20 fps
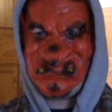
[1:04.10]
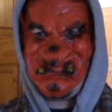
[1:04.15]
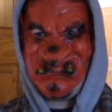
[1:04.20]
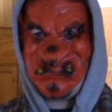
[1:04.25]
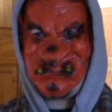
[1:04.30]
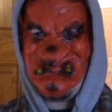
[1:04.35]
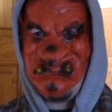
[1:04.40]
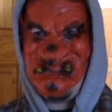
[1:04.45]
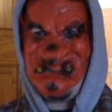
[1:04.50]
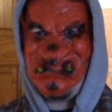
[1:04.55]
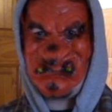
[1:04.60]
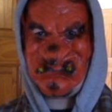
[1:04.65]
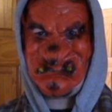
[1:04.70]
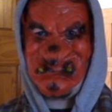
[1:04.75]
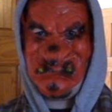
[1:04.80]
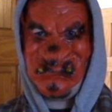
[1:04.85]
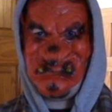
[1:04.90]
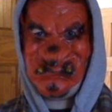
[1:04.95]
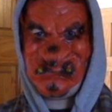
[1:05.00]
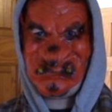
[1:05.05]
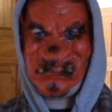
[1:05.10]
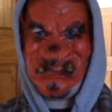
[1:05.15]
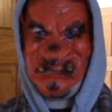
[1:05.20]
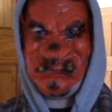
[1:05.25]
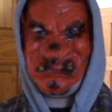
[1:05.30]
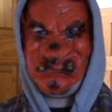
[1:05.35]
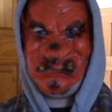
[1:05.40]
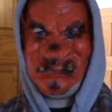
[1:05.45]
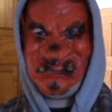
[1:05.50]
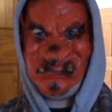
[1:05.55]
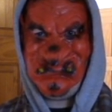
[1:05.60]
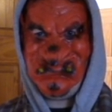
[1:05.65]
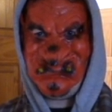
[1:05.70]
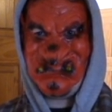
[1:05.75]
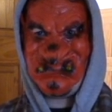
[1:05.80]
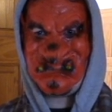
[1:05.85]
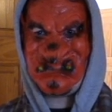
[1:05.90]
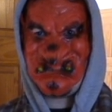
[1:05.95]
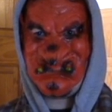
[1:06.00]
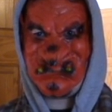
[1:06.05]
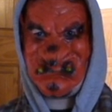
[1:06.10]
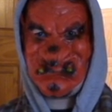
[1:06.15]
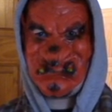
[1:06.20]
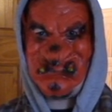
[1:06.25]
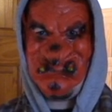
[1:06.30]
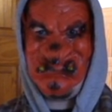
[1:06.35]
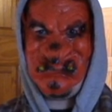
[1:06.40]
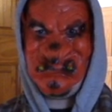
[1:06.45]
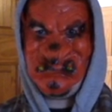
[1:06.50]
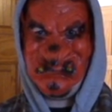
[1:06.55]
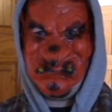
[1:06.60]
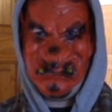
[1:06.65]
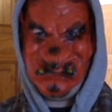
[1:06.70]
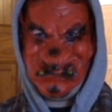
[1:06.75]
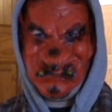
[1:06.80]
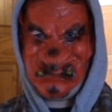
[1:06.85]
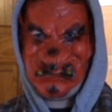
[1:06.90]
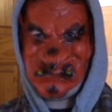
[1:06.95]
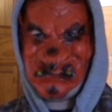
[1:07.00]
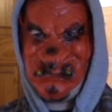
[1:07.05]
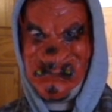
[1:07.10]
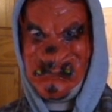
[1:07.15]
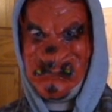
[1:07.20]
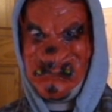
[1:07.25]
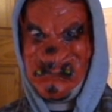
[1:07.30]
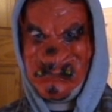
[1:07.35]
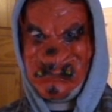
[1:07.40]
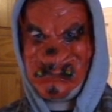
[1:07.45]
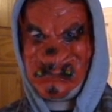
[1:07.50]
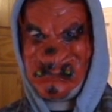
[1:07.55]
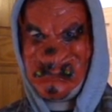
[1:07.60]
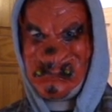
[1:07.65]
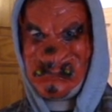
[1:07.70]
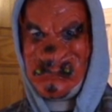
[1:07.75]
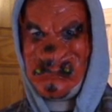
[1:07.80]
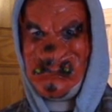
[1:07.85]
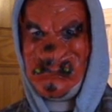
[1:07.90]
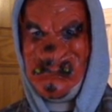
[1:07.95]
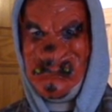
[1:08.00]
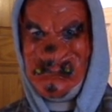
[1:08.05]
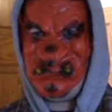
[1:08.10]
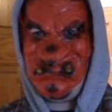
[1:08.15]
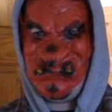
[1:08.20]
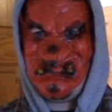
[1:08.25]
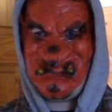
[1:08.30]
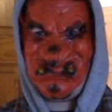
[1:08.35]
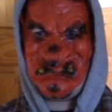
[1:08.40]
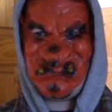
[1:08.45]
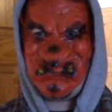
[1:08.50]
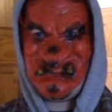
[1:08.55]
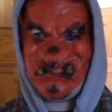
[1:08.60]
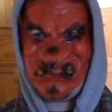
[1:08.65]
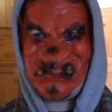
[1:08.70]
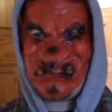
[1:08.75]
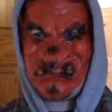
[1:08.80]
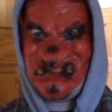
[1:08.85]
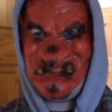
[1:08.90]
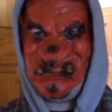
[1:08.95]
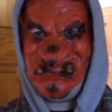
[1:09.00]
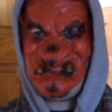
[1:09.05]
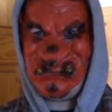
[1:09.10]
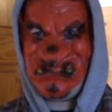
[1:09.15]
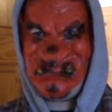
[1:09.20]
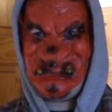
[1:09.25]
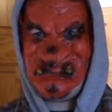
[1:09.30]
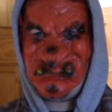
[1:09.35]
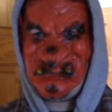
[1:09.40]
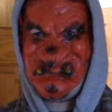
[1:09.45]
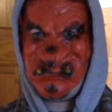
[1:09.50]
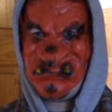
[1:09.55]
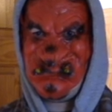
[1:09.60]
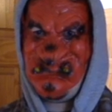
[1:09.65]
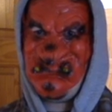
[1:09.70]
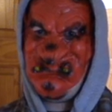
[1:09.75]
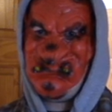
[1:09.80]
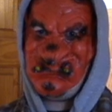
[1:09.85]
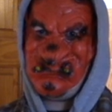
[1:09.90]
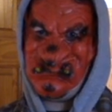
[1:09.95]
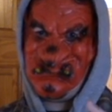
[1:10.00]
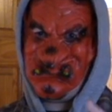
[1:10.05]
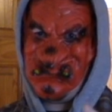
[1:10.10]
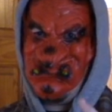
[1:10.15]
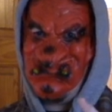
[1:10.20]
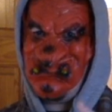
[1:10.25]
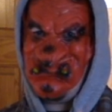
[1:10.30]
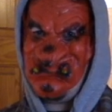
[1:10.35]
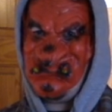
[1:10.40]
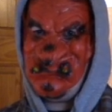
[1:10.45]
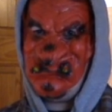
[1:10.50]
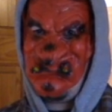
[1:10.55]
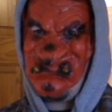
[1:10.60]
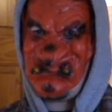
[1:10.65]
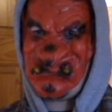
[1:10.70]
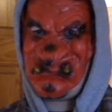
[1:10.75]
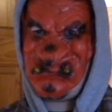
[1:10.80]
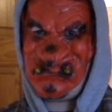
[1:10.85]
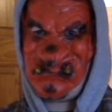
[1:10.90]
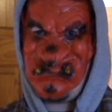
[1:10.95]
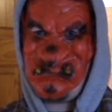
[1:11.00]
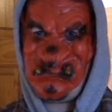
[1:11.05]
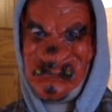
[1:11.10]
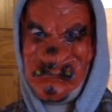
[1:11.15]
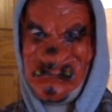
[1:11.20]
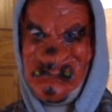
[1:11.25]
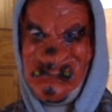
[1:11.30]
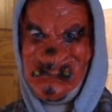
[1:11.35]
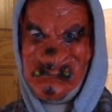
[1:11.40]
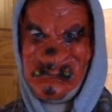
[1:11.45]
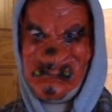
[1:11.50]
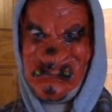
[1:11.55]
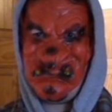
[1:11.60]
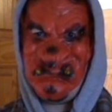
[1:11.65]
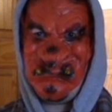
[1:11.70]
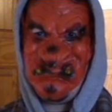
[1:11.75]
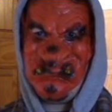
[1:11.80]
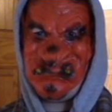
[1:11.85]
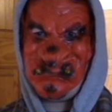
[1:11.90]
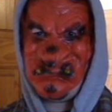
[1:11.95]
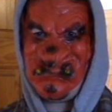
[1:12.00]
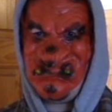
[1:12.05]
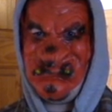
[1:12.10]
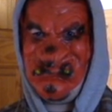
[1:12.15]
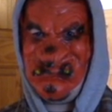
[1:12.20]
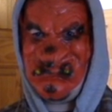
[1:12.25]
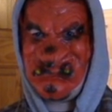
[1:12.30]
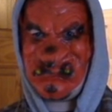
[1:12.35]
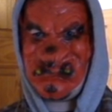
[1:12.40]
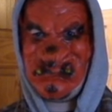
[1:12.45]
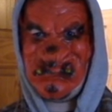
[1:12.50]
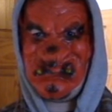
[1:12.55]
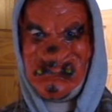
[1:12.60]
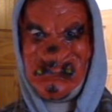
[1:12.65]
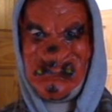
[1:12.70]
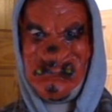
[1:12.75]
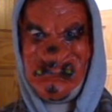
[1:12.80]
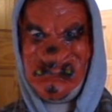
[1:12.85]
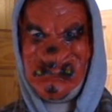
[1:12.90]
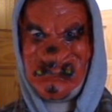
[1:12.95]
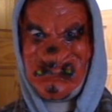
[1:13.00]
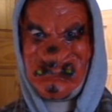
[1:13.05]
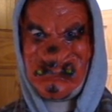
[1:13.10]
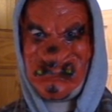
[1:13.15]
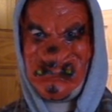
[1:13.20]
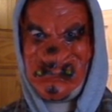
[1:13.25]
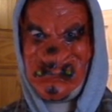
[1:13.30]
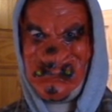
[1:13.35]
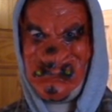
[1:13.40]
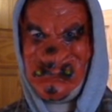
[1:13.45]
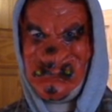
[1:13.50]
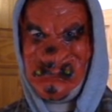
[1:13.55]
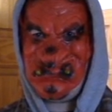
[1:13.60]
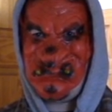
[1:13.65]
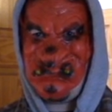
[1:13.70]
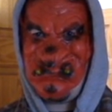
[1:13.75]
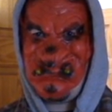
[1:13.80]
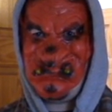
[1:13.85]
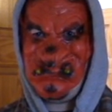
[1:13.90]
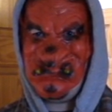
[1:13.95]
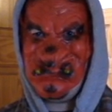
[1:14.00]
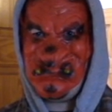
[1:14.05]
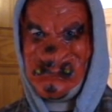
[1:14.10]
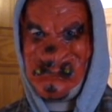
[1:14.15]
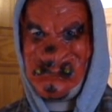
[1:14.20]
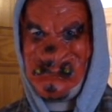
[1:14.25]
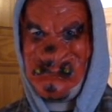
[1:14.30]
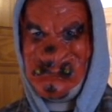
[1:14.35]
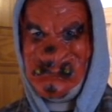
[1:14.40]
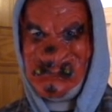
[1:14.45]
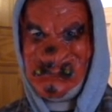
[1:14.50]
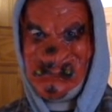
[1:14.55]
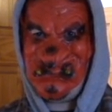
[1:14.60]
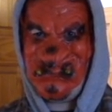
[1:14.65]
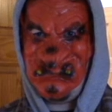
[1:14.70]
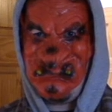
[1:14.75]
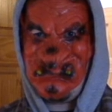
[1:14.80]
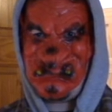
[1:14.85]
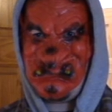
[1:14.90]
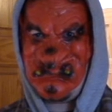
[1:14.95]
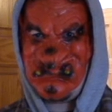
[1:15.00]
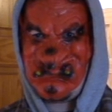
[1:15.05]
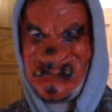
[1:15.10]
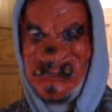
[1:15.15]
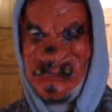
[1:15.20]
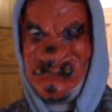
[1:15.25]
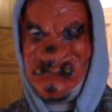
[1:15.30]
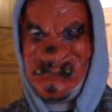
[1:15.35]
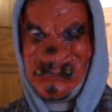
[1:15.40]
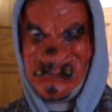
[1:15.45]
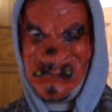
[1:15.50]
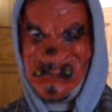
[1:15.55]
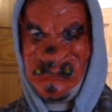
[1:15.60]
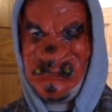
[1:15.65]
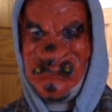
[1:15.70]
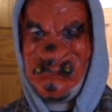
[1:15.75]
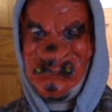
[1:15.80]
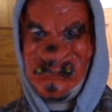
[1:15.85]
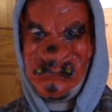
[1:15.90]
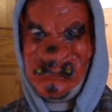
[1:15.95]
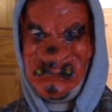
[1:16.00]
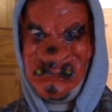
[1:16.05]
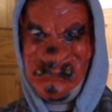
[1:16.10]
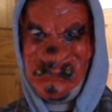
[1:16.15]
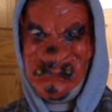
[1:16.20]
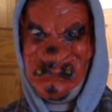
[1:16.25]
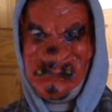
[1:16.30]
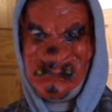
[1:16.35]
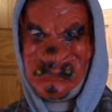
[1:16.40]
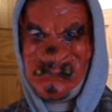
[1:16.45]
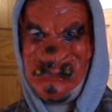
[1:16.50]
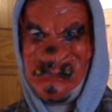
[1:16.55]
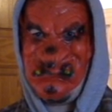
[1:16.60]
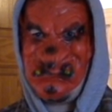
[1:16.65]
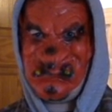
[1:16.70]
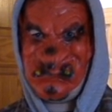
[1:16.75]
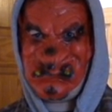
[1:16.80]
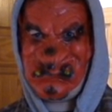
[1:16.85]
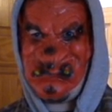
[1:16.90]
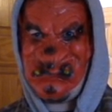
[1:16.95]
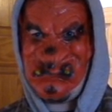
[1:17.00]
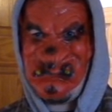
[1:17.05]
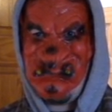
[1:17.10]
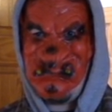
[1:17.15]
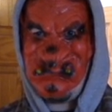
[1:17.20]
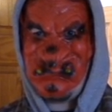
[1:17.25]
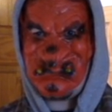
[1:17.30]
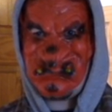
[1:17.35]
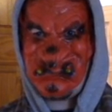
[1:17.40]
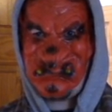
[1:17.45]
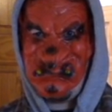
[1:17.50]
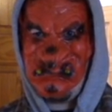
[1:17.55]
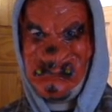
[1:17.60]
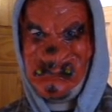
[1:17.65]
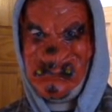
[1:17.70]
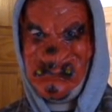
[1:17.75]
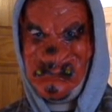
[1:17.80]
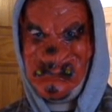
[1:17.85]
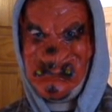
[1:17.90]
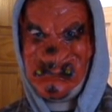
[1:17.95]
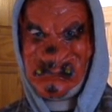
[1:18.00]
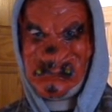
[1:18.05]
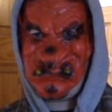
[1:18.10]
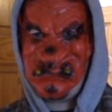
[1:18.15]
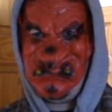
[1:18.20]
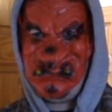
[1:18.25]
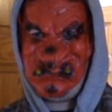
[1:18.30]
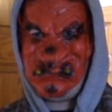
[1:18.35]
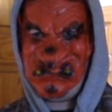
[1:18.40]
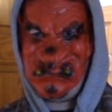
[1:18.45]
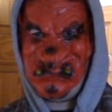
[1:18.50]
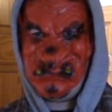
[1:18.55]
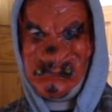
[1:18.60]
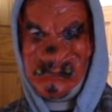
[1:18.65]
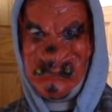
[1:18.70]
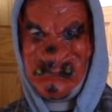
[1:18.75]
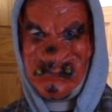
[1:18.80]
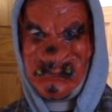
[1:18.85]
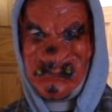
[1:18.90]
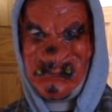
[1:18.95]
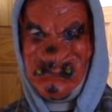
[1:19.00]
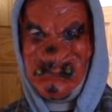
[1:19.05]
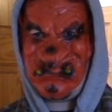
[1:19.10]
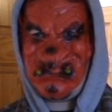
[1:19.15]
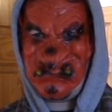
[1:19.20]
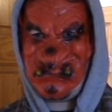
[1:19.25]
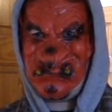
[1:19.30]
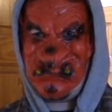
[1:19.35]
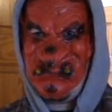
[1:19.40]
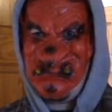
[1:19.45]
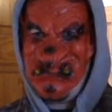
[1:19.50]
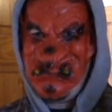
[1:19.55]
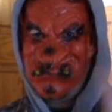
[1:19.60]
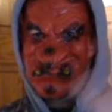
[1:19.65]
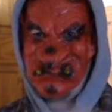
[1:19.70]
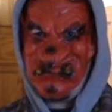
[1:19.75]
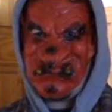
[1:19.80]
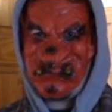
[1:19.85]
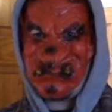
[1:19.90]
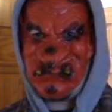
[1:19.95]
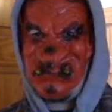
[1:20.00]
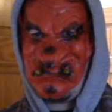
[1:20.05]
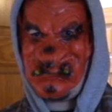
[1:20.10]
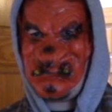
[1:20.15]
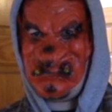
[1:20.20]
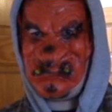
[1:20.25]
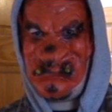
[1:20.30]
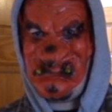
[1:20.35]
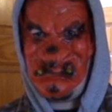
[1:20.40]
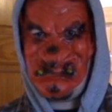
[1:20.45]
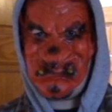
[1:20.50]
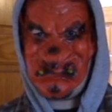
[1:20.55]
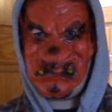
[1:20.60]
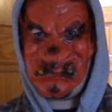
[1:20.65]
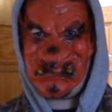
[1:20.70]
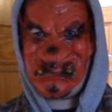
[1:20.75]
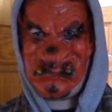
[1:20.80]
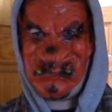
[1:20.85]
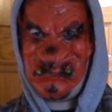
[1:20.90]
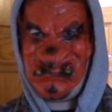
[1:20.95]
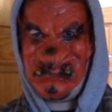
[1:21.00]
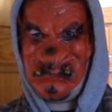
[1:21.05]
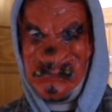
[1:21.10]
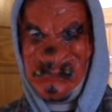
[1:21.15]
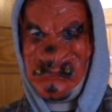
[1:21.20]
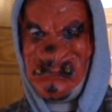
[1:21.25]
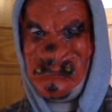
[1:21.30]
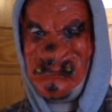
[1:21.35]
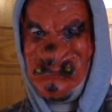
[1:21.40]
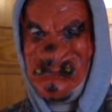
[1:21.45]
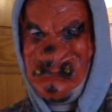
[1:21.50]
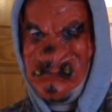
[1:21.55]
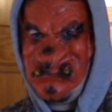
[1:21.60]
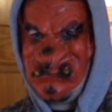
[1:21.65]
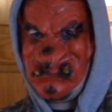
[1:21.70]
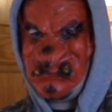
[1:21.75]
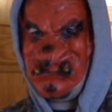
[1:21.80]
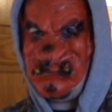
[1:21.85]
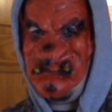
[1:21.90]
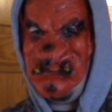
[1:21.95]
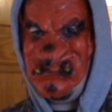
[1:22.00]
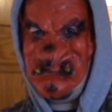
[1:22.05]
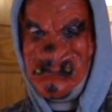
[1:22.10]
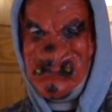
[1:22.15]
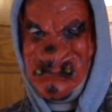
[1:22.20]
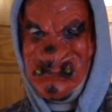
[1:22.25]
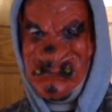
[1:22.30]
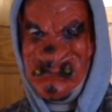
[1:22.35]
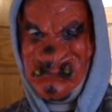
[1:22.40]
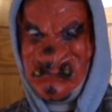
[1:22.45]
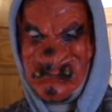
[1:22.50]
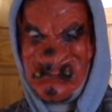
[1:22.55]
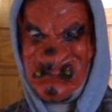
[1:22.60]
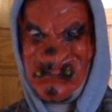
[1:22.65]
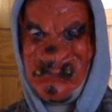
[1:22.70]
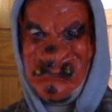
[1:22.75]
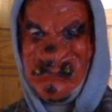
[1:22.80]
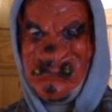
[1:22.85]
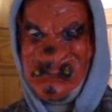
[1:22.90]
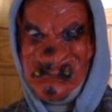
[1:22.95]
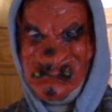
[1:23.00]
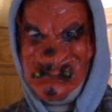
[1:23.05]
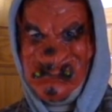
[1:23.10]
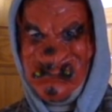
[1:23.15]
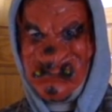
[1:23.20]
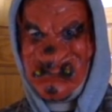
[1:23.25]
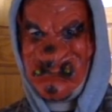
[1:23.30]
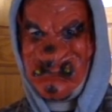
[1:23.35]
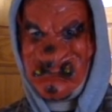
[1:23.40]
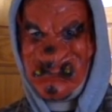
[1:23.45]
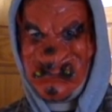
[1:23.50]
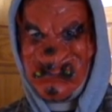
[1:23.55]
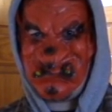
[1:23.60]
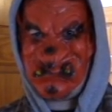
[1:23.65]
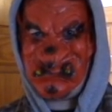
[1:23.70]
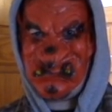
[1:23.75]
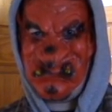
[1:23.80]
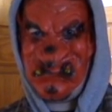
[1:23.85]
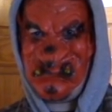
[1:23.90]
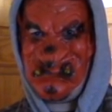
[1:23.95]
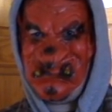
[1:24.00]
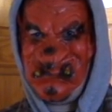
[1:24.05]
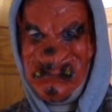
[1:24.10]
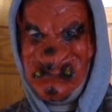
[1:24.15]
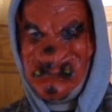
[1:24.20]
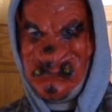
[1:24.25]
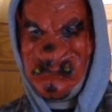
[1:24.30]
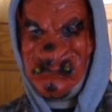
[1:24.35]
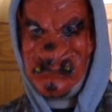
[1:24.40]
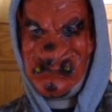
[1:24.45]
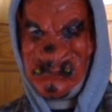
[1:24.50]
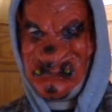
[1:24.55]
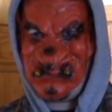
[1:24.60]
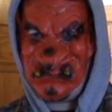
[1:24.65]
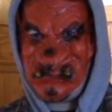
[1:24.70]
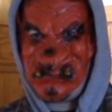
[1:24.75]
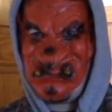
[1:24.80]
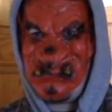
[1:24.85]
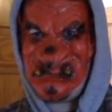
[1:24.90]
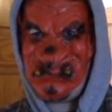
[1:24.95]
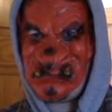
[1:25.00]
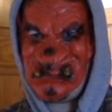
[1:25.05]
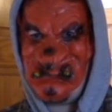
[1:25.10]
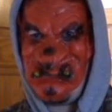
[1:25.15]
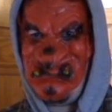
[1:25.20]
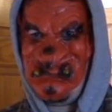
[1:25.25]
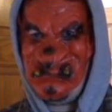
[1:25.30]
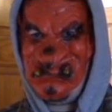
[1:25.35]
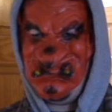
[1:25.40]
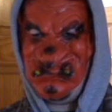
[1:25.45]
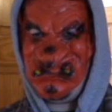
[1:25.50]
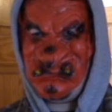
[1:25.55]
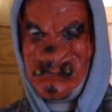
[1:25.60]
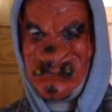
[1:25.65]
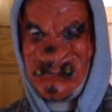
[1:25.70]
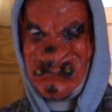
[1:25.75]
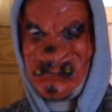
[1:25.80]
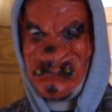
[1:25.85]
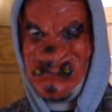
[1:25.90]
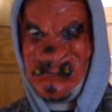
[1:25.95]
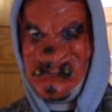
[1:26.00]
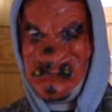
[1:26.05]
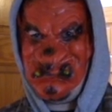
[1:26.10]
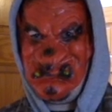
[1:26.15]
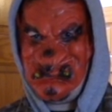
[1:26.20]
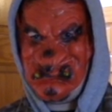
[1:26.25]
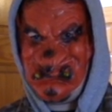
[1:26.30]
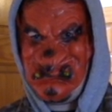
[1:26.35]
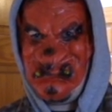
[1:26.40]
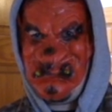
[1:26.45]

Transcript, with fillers: his asshole friend Judas Iscariot betrayed him for 30 pieces of silver. But worry not about him, for he is in the ninth circle of hell where I chew on his head, along with the head of that asswipe who betrayed Julius Caesar, but that's not important right now. The point is, Jesus was brutally murdered by the Romans, and